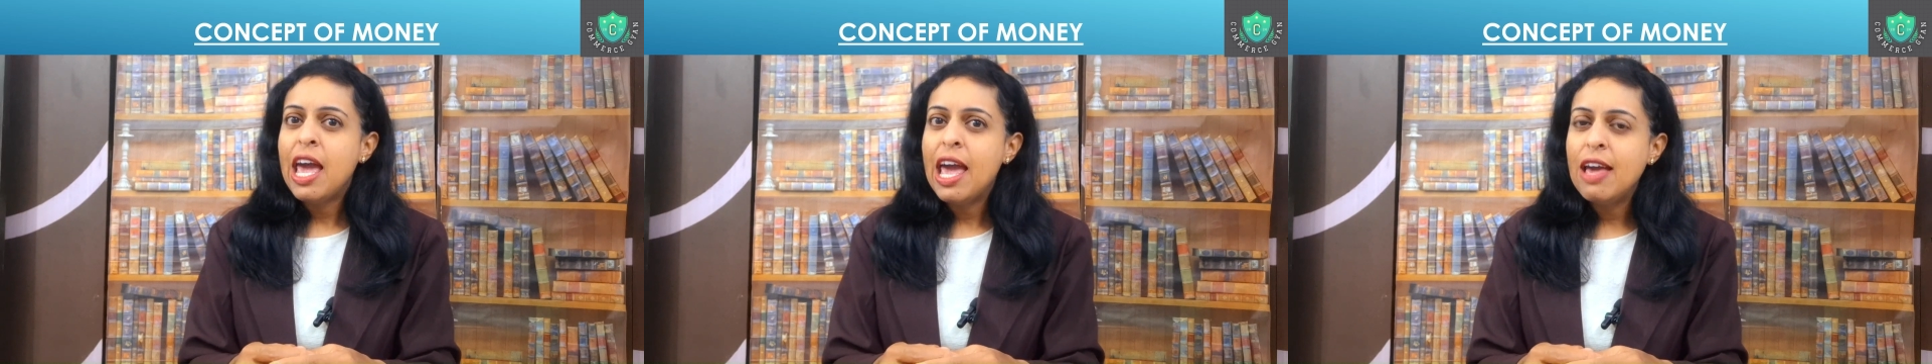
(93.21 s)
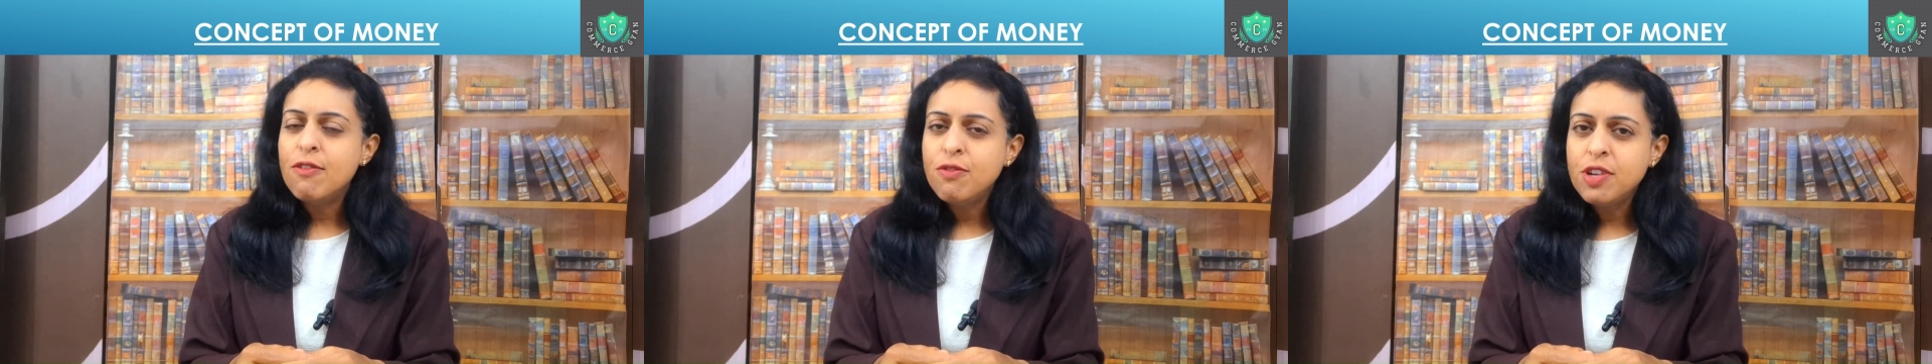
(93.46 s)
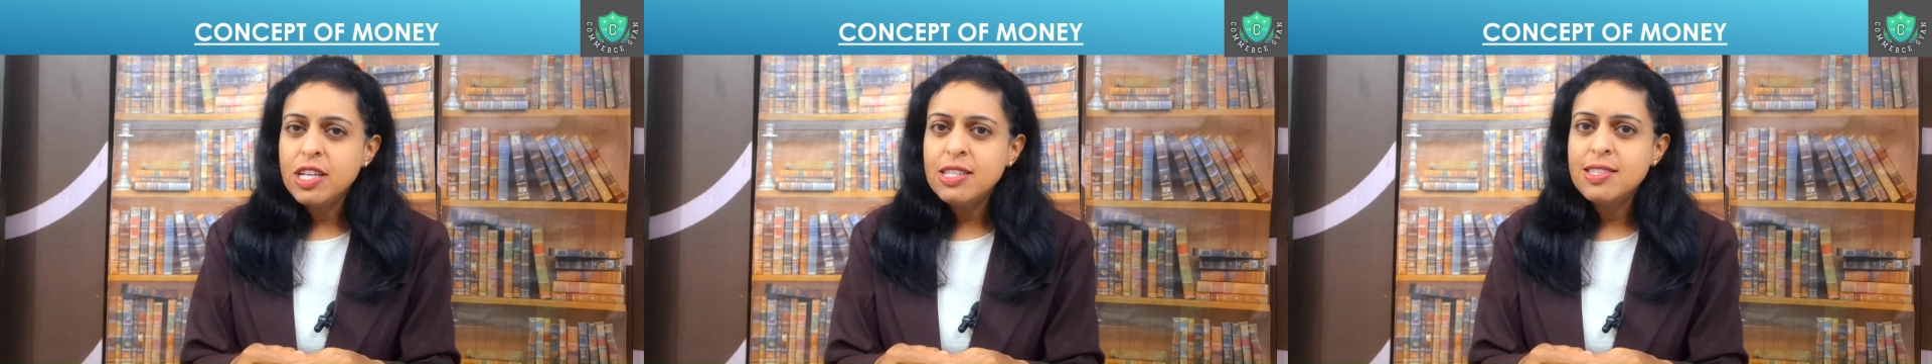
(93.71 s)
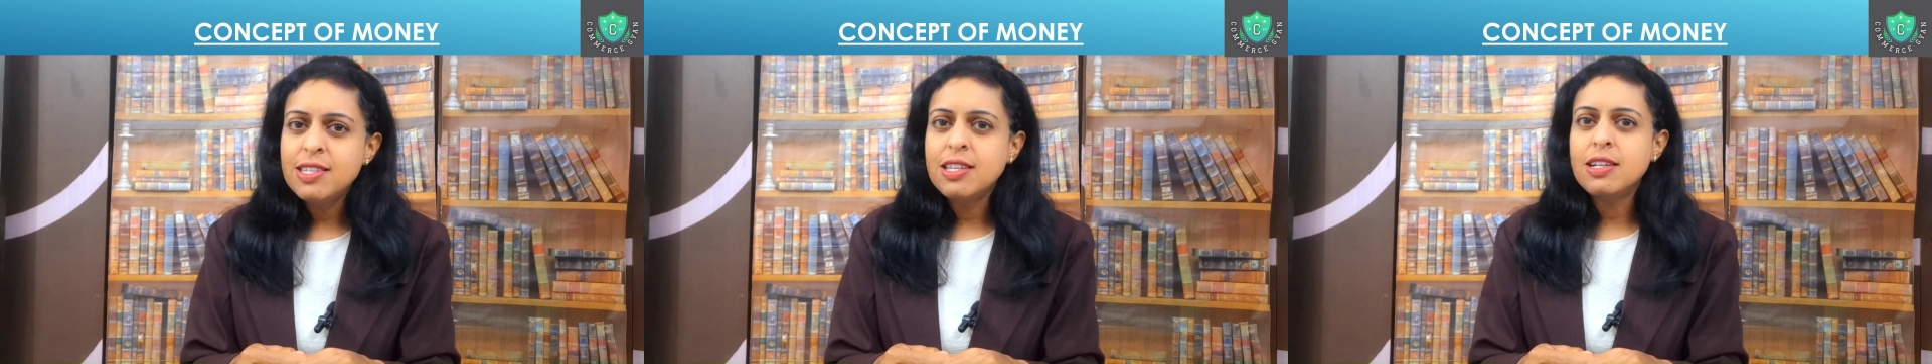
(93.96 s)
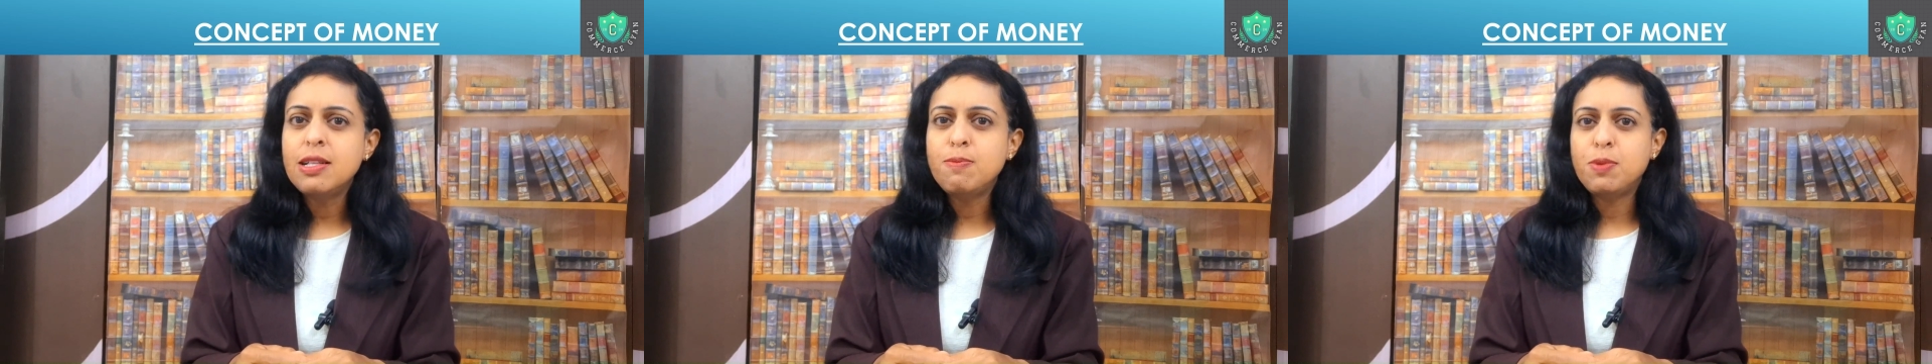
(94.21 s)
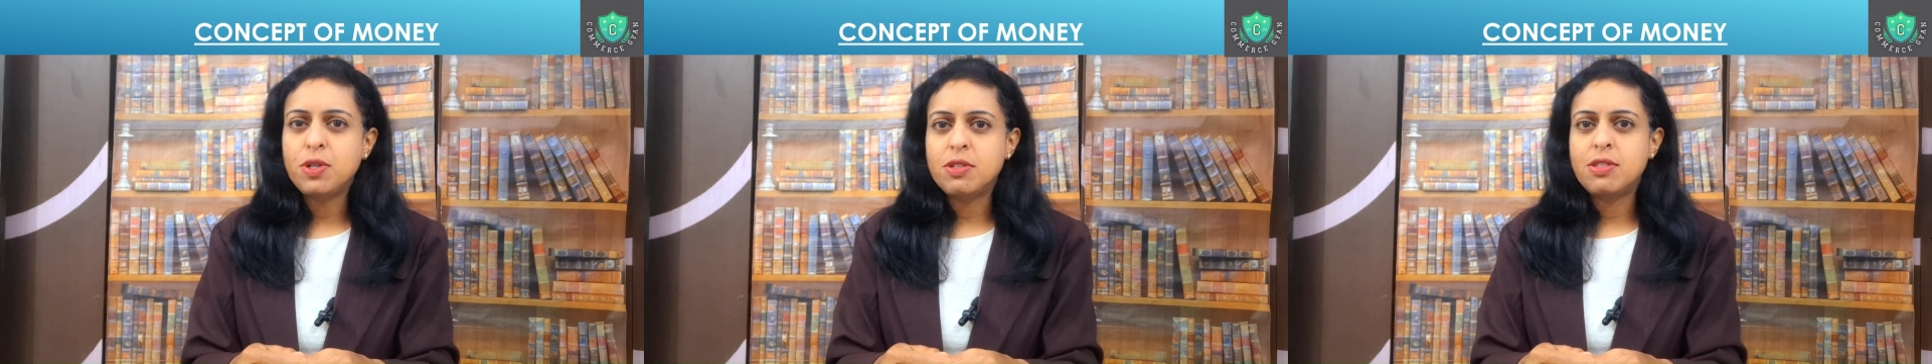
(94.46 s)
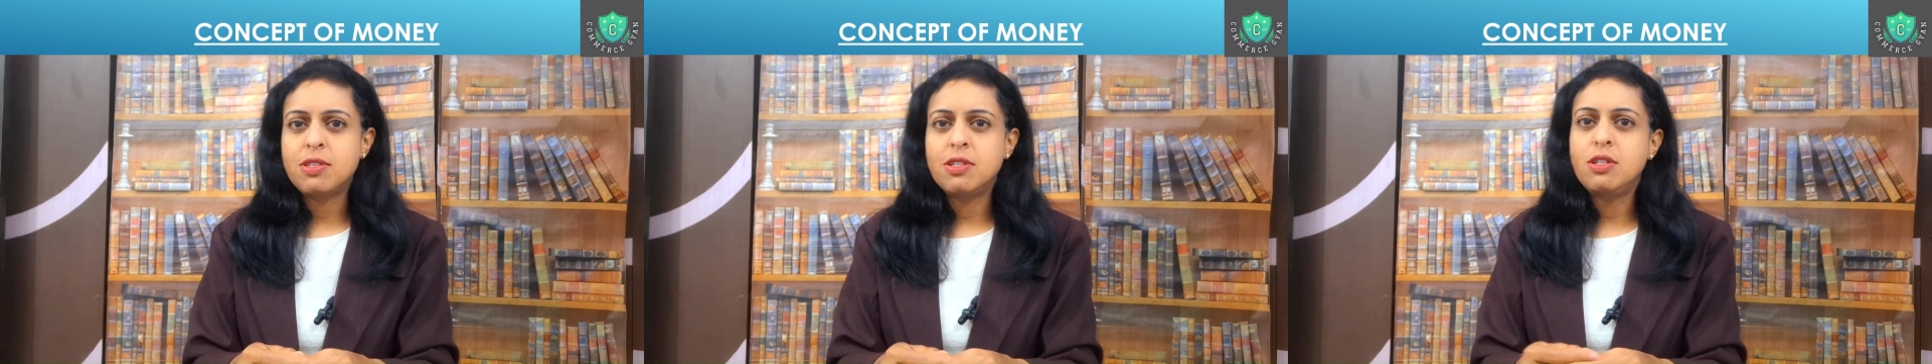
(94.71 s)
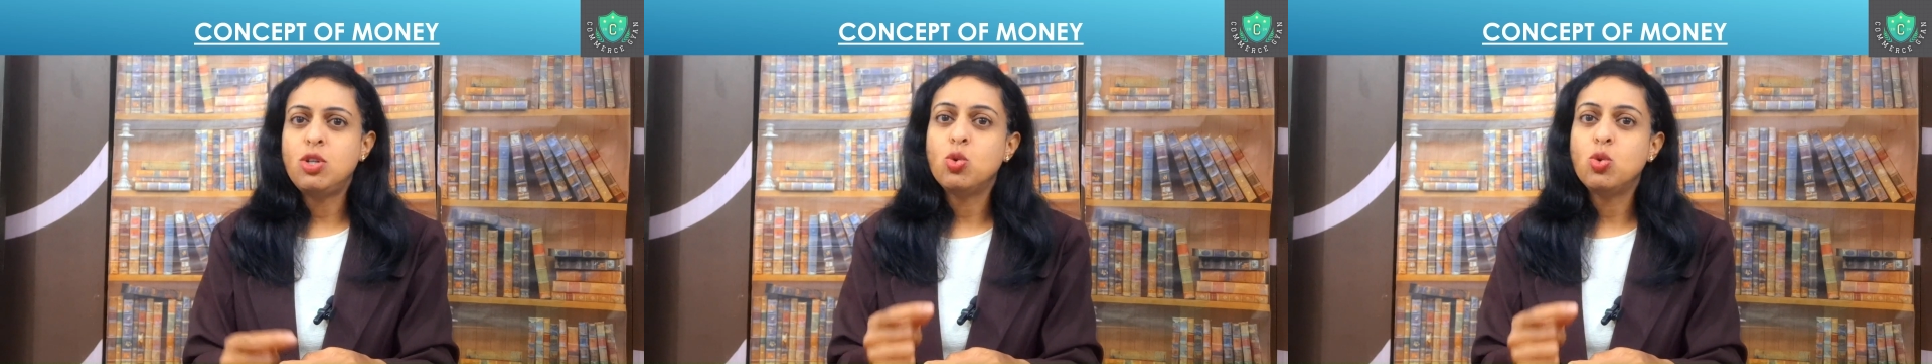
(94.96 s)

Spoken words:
every single person,